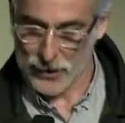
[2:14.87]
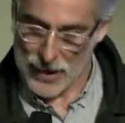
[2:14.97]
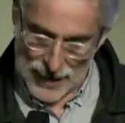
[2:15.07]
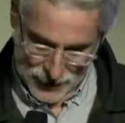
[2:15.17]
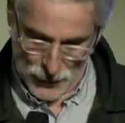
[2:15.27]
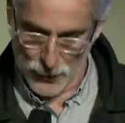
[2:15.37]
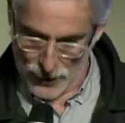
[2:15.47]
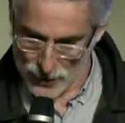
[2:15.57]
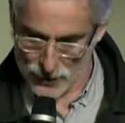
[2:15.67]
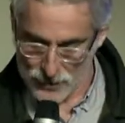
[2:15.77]
the last 2
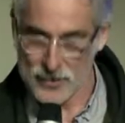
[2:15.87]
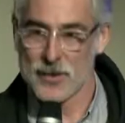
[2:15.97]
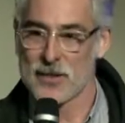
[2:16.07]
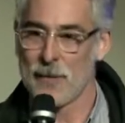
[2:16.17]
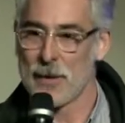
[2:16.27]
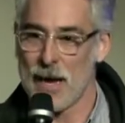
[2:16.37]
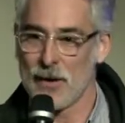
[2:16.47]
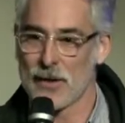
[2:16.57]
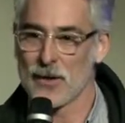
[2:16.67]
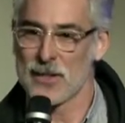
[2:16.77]
years since I've been out
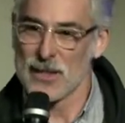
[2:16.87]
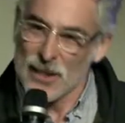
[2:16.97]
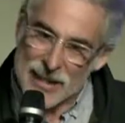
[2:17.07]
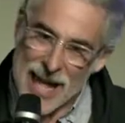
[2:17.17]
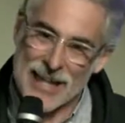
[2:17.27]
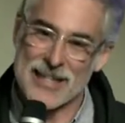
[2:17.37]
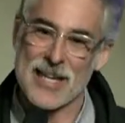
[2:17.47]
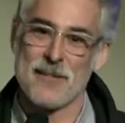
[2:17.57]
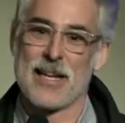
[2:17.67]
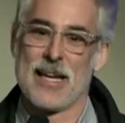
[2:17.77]
here. There's a little
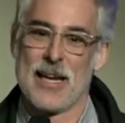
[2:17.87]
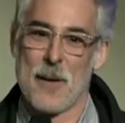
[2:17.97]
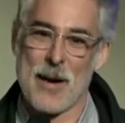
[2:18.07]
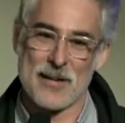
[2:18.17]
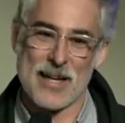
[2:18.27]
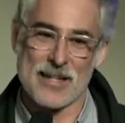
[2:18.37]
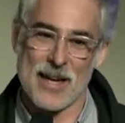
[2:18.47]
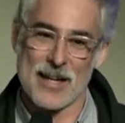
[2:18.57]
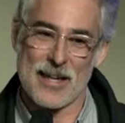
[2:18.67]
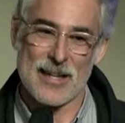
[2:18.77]
negativity about
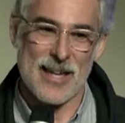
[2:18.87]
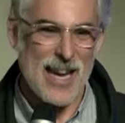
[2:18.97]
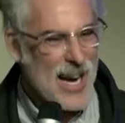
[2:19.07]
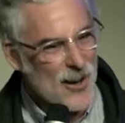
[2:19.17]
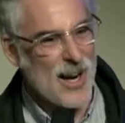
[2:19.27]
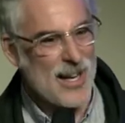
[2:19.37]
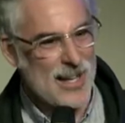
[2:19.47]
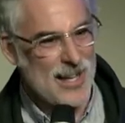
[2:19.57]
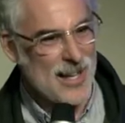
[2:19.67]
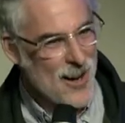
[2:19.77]
Nantucket. You hear it,
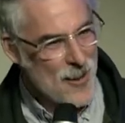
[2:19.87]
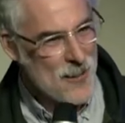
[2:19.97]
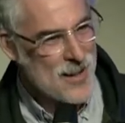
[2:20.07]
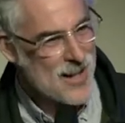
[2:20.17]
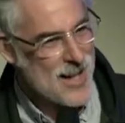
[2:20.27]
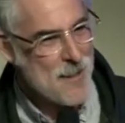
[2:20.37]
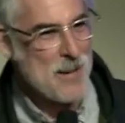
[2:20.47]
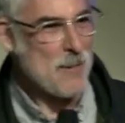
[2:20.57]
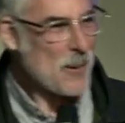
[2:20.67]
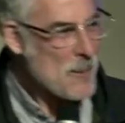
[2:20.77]
you know?
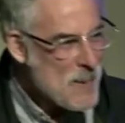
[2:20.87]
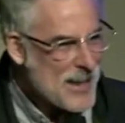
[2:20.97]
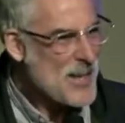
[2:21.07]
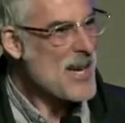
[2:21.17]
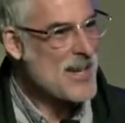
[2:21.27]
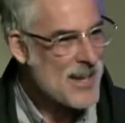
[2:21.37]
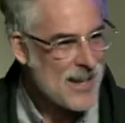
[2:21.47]
People are bitching.